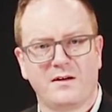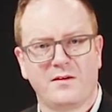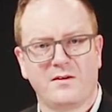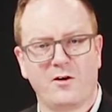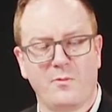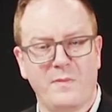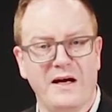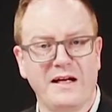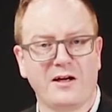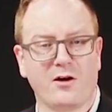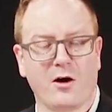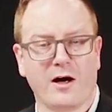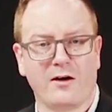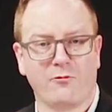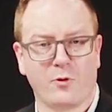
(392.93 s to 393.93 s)
There are many
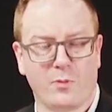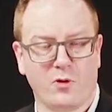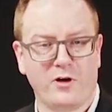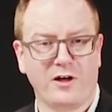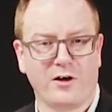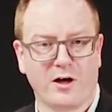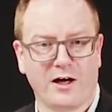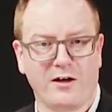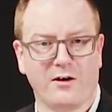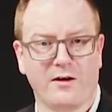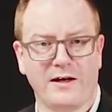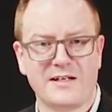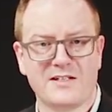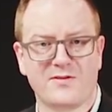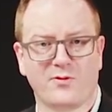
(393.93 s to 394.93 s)
reporting
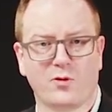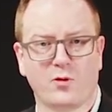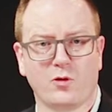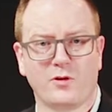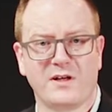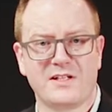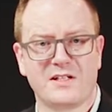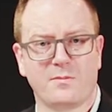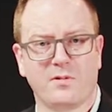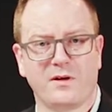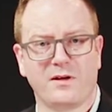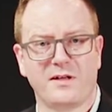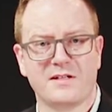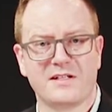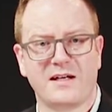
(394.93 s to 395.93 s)
guidelines for
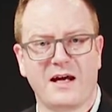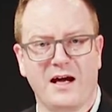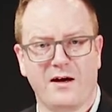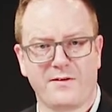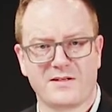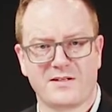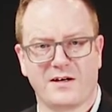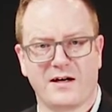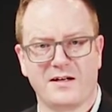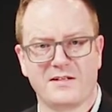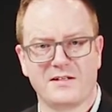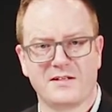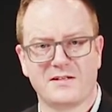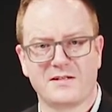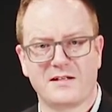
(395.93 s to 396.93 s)
disciplines in health
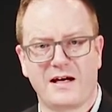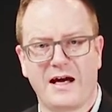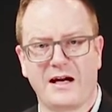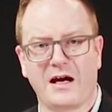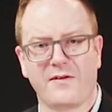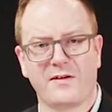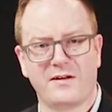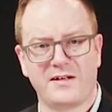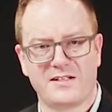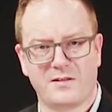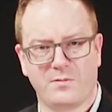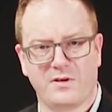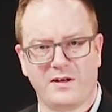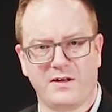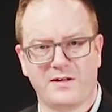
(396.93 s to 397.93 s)
sciences and other
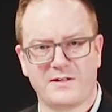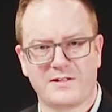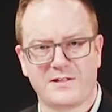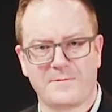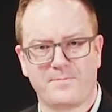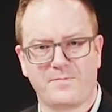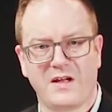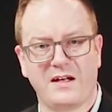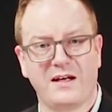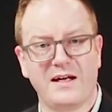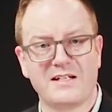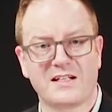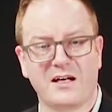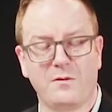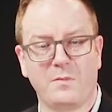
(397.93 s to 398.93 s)
disciplines, and
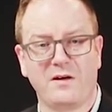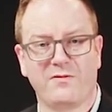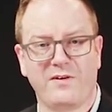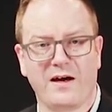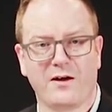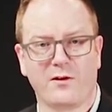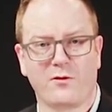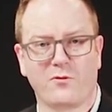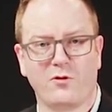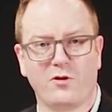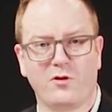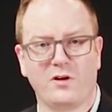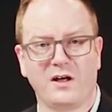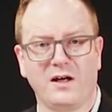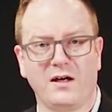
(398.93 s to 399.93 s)
these can be found
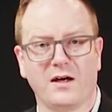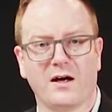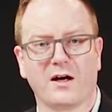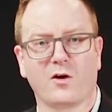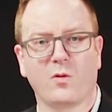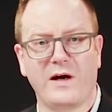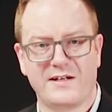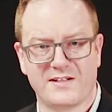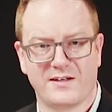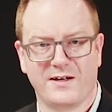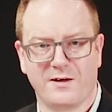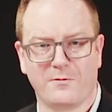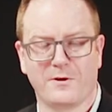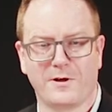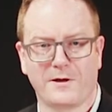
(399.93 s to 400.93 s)
through the Equator
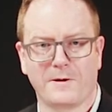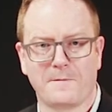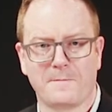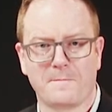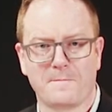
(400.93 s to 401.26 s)
Network.